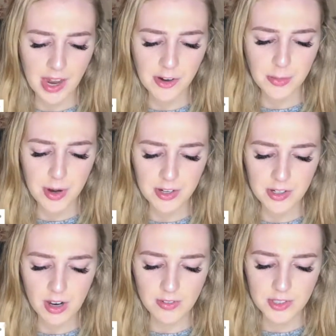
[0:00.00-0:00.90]

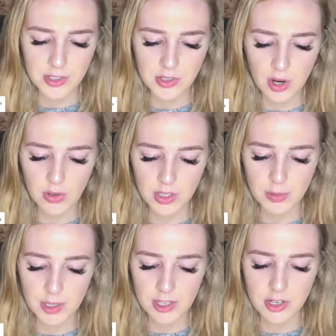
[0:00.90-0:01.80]
chiropractor office used to only
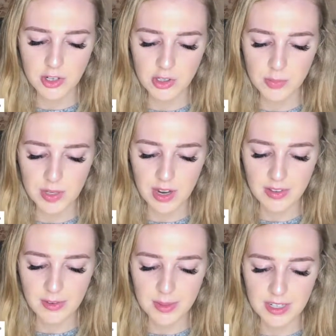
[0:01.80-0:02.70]
play the news, but now
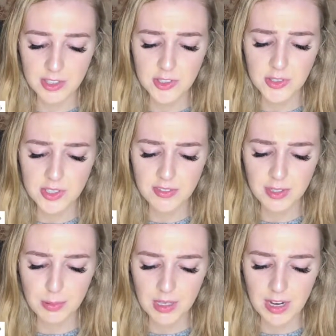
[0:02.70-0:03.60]
they've been
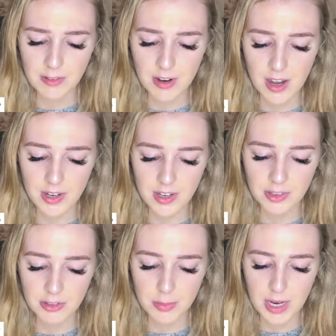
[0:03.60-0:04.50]
exclusively playing Rihanna
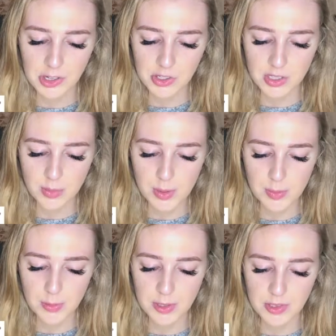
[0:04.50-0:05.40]
and throwback Justin
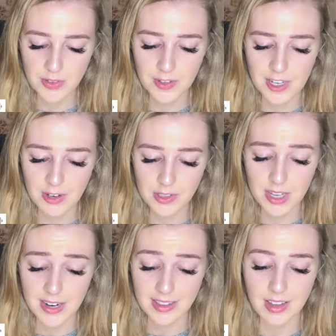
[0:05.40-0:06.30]
Bieber music videos,
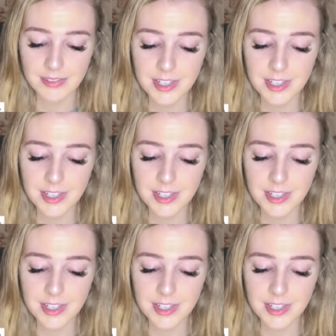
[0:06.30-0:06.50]
and I love